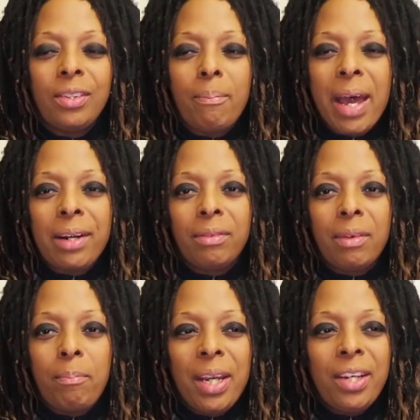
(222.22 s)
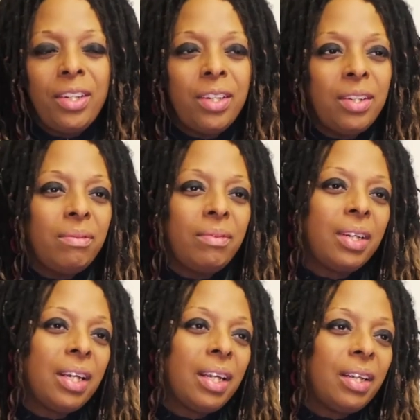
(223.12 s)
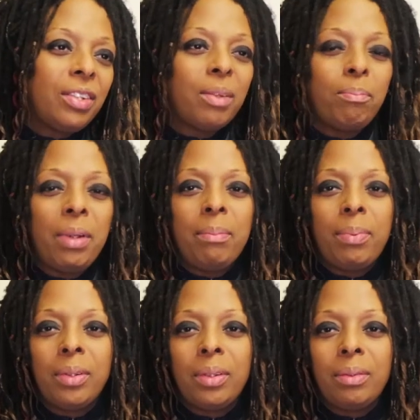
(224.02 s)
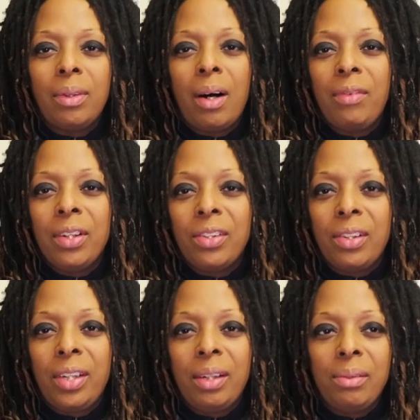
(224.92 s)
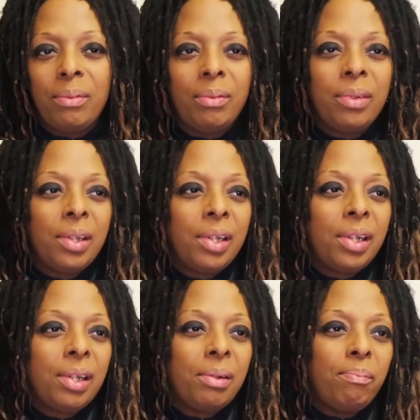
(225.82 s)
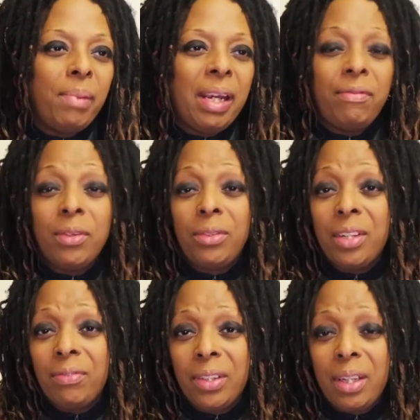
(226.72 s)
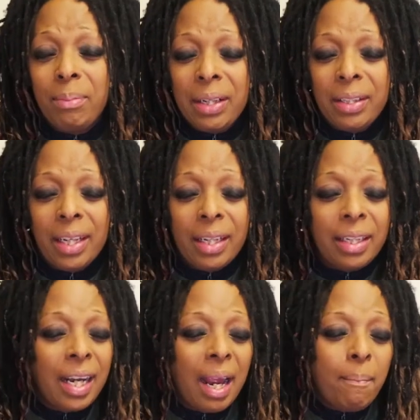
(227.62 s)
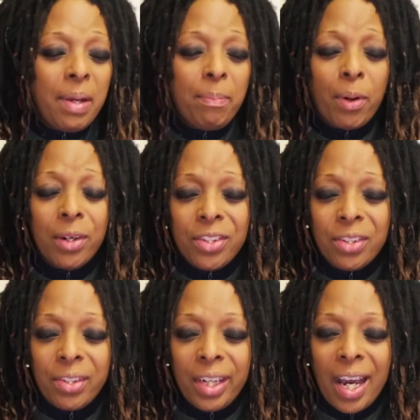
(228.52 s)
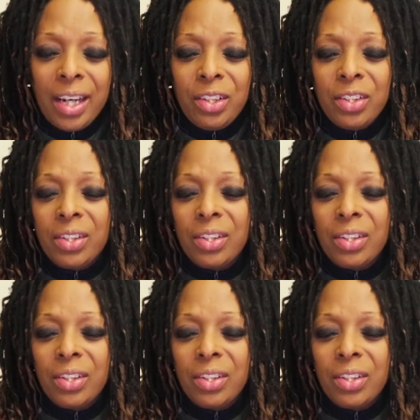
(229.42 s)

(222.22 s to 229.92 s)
a matter of opinion. Some people obviously may feel differently about that. Me personally, I'm